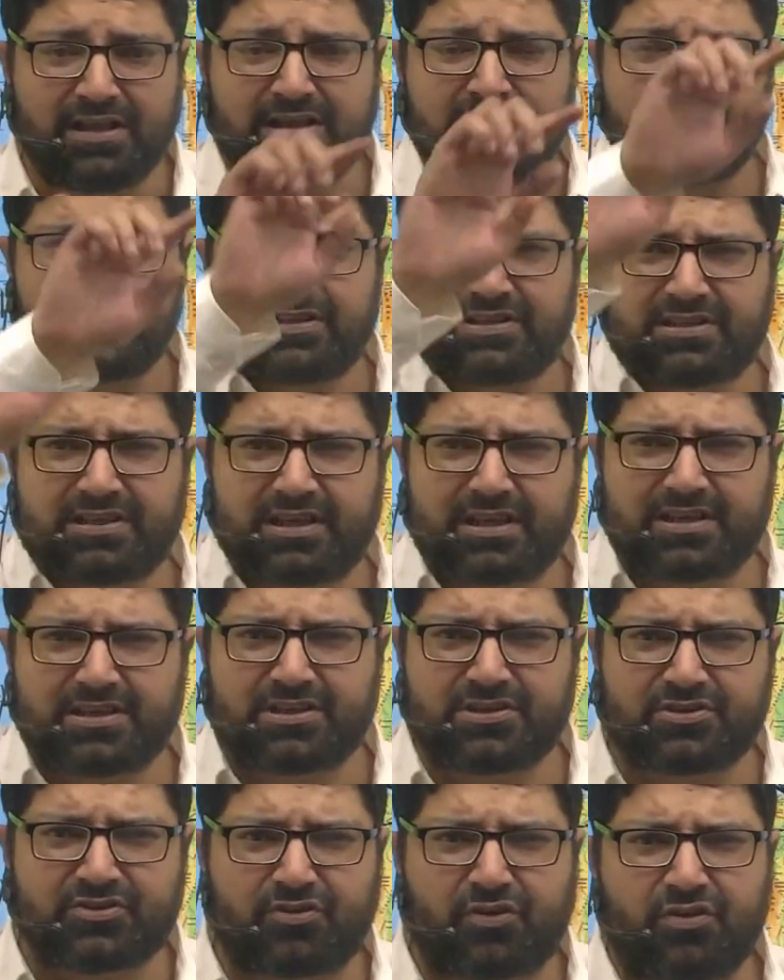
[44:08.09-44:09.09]
Such
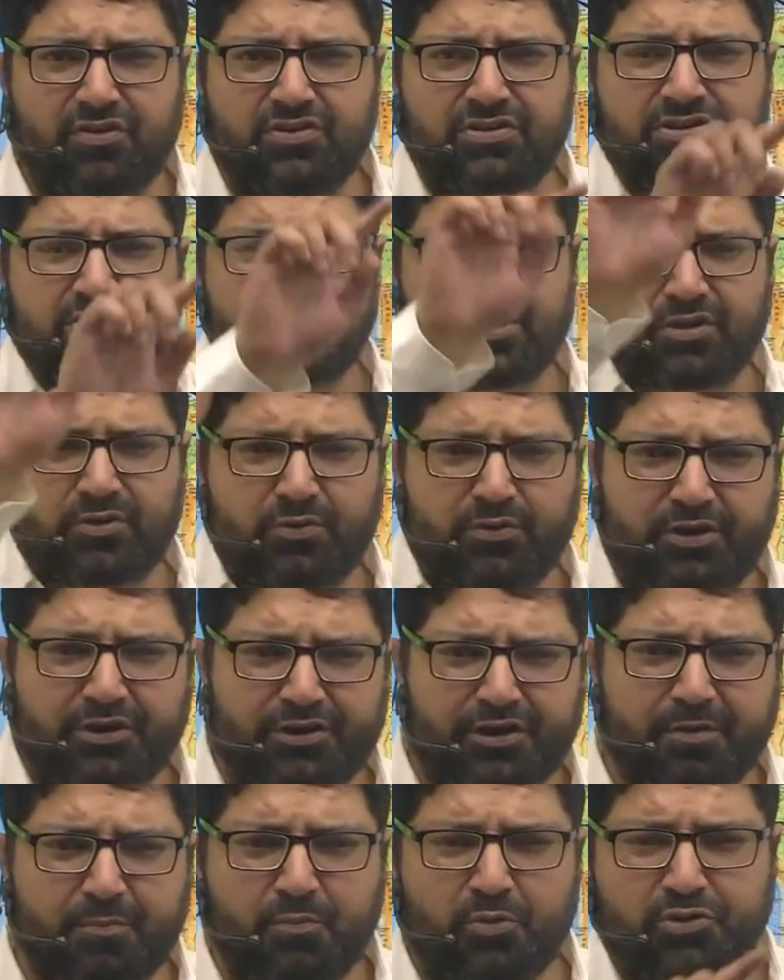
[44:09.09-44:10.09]
strong circulatory
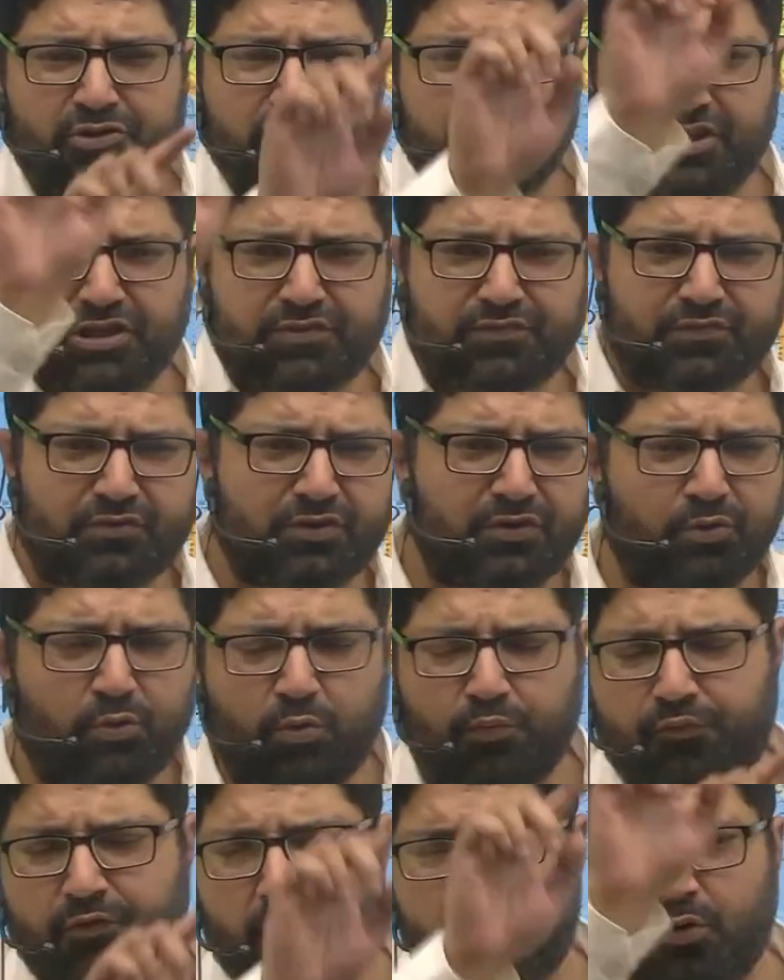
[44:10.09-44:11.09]
motion is
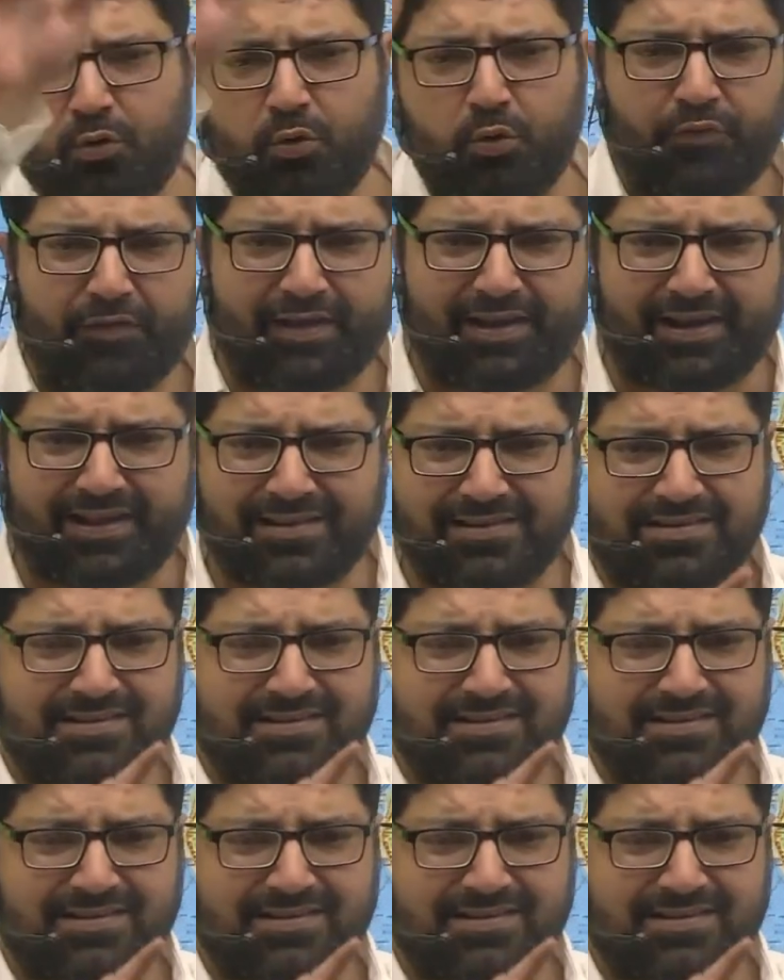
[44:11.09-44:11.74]
found nowhere else.